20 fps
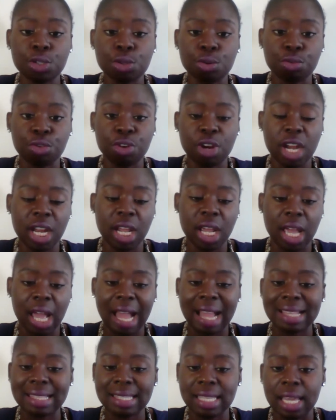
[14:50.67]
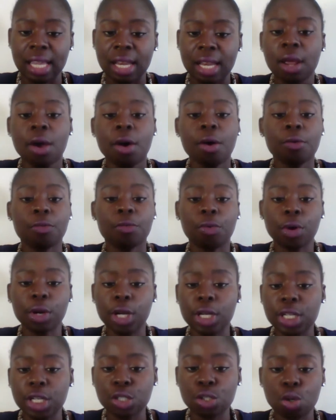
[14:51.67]
to creating content for
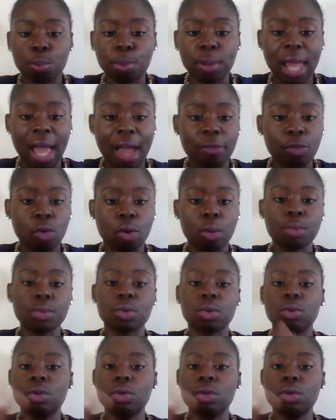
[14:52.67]
your digital platforms.